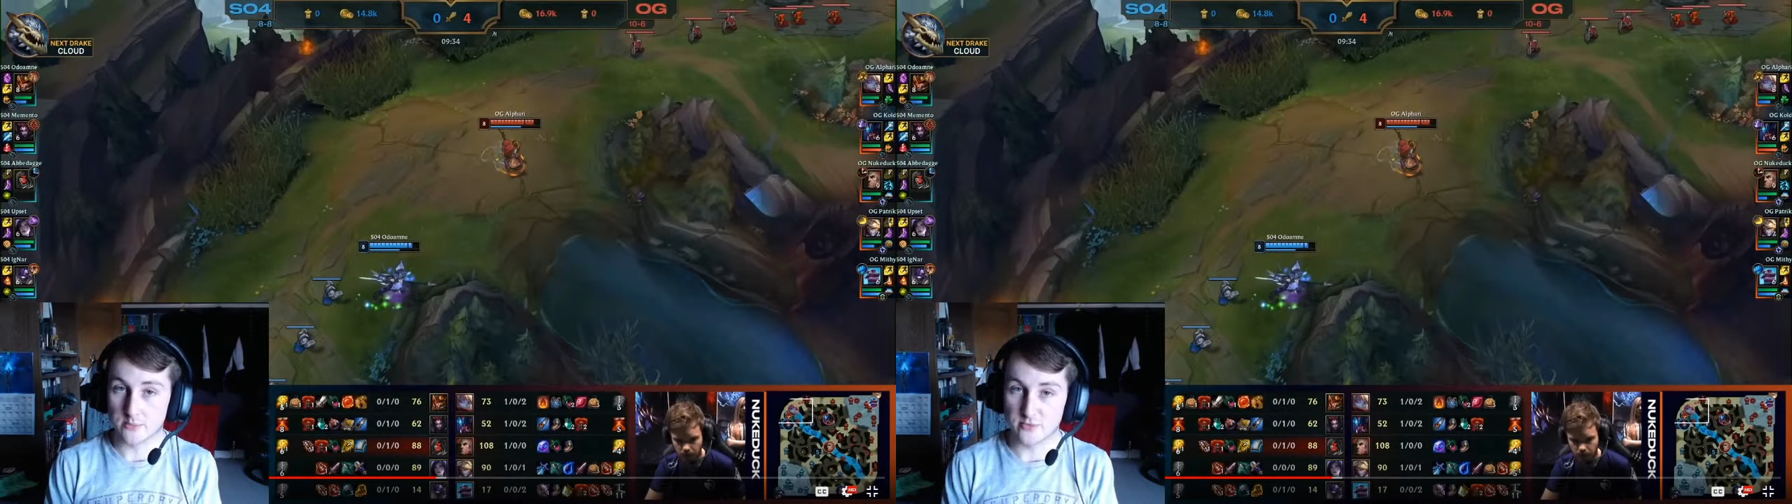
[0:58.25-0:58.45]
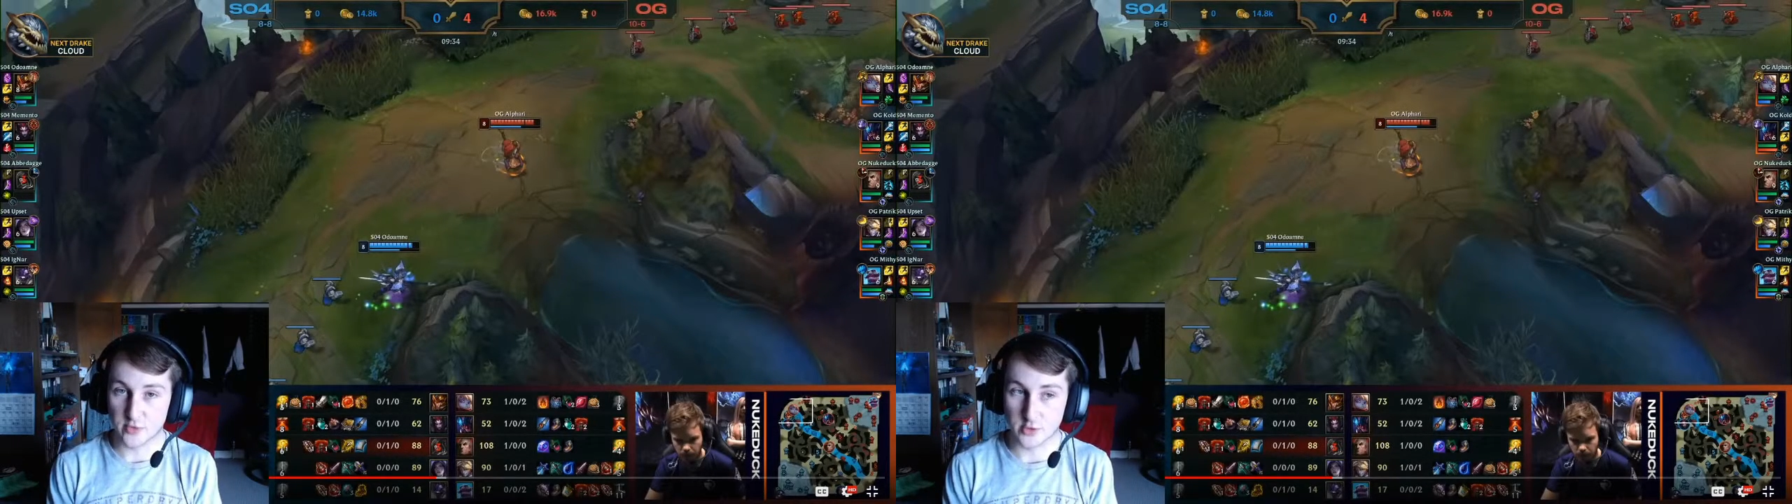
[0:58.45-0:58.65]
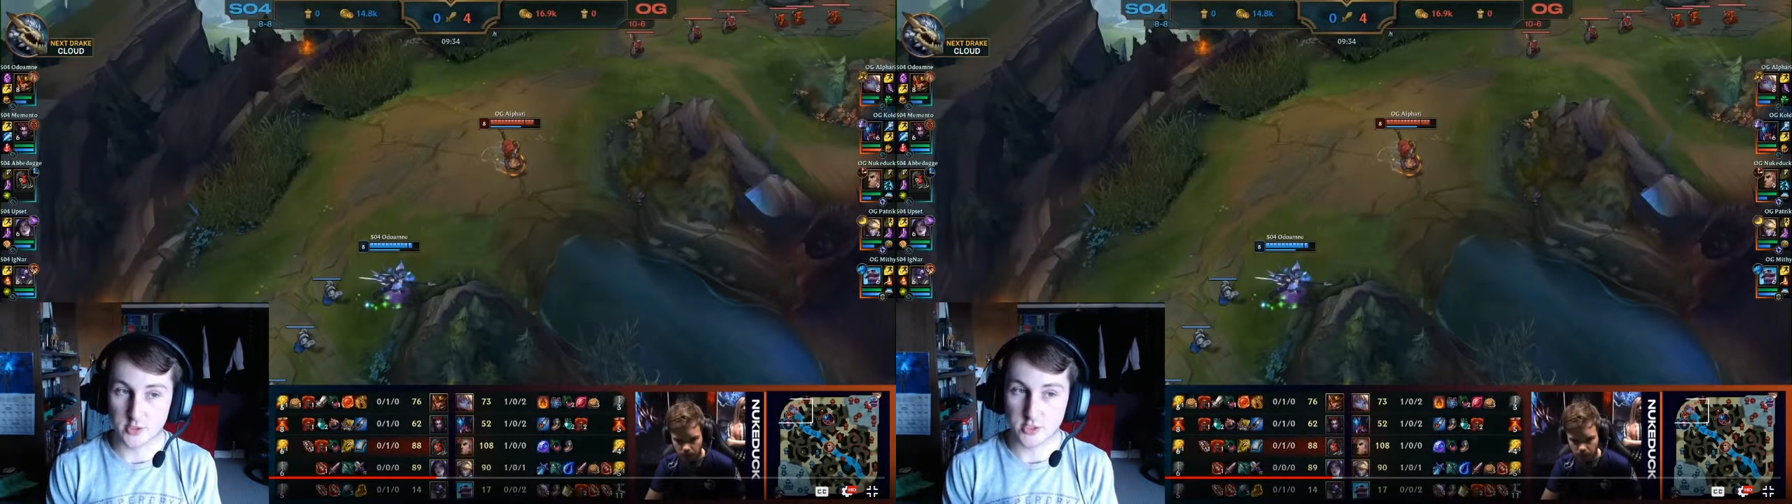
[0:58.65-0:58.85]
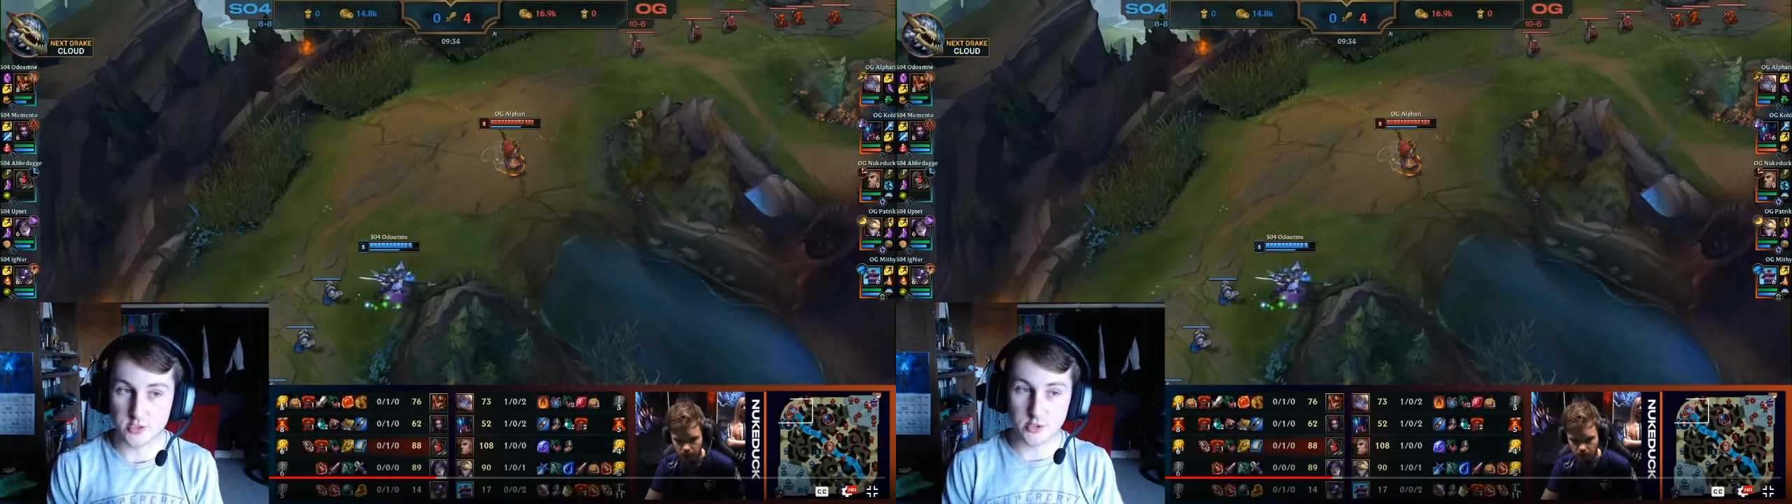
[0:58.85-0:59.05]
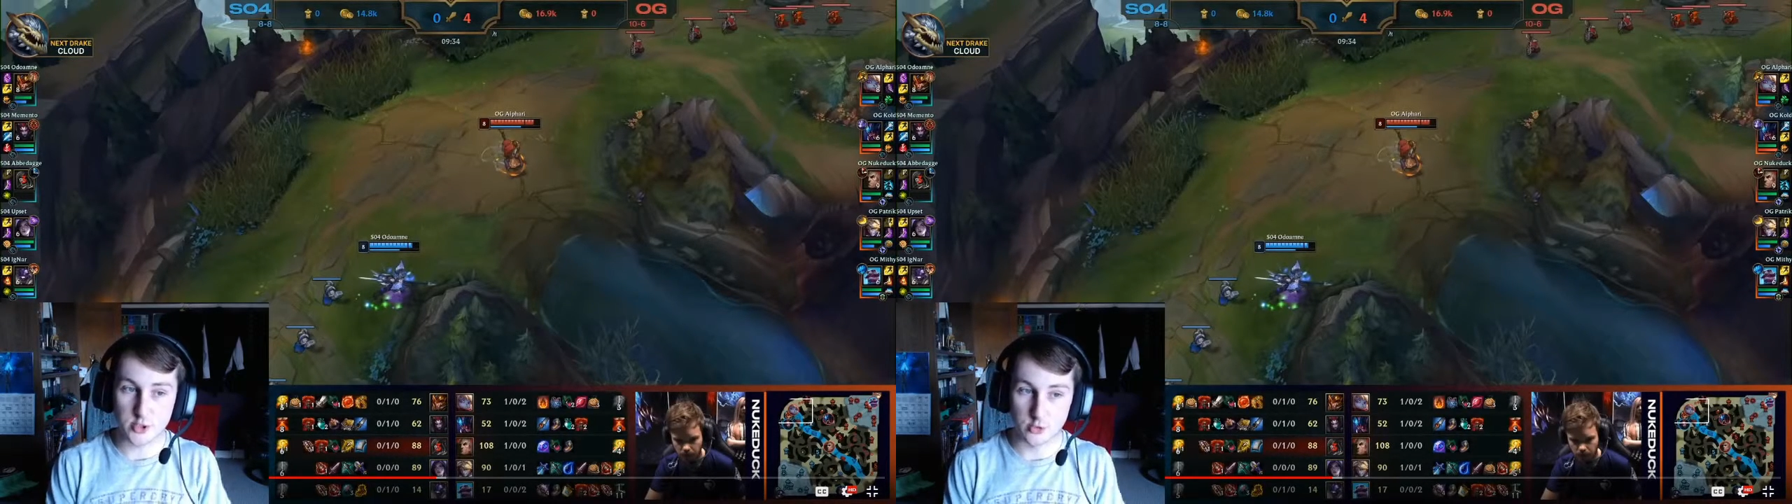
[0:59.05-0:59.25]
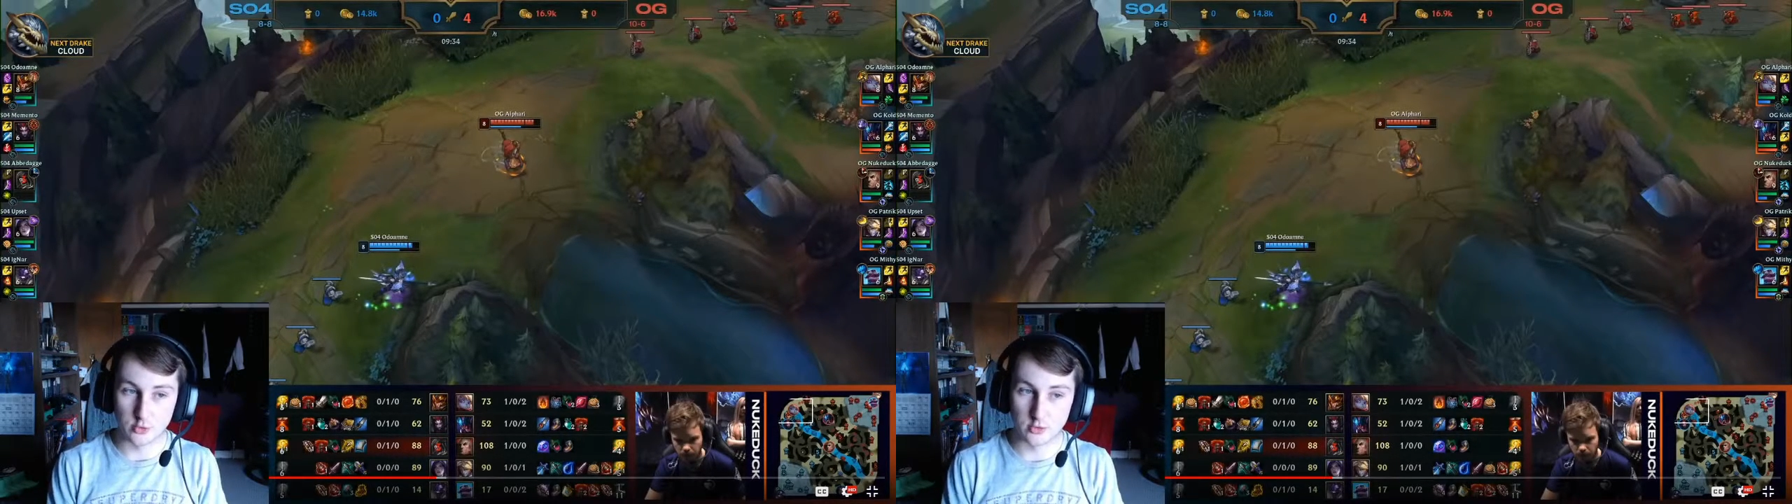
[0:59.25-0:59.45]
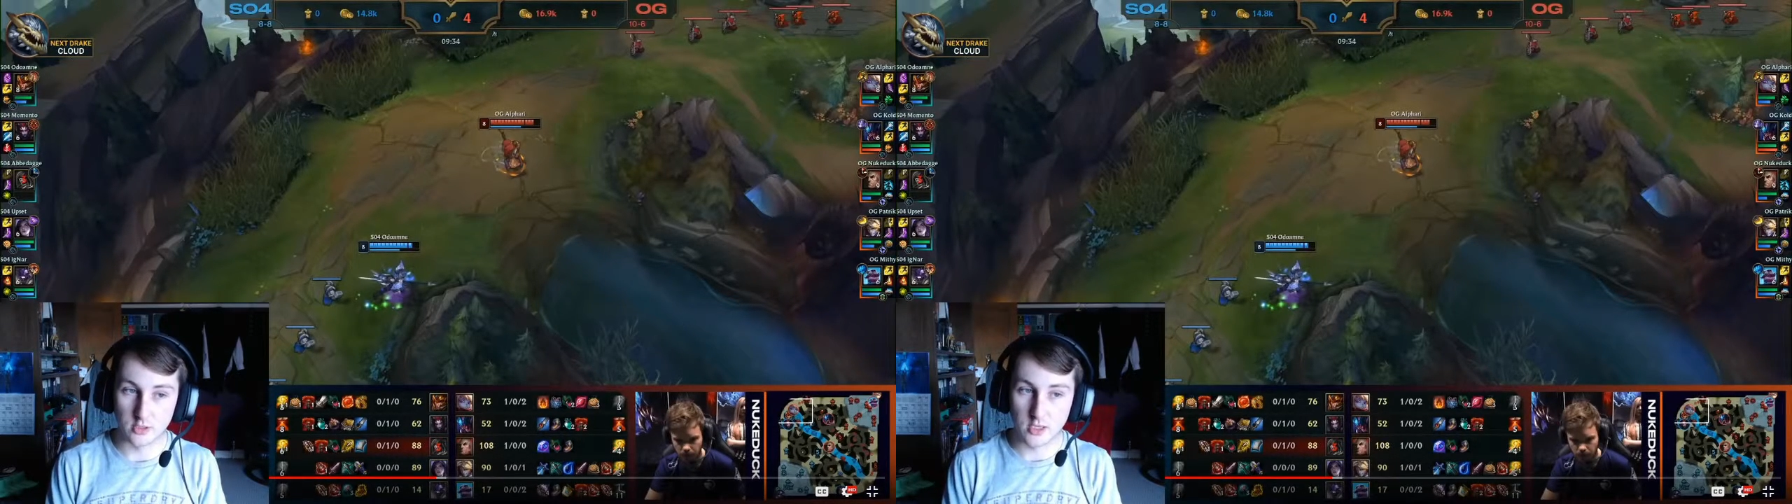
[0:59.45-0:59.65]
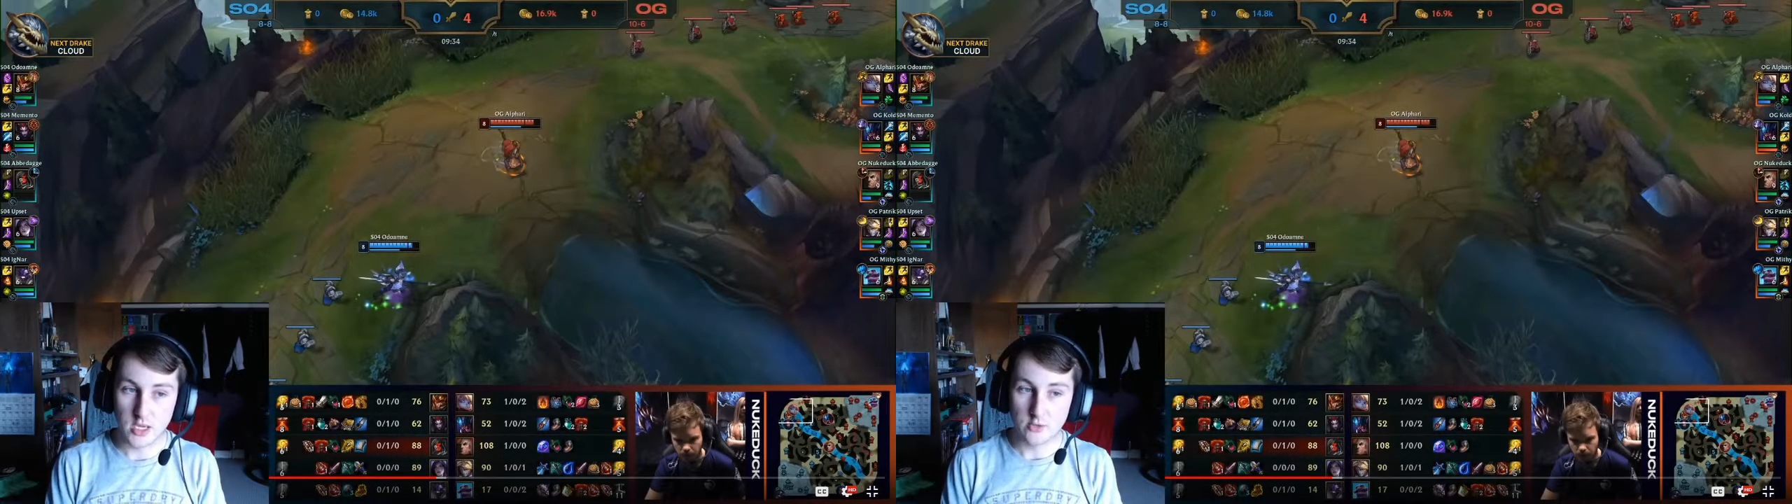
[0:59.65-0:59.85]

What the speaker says: focused jungler.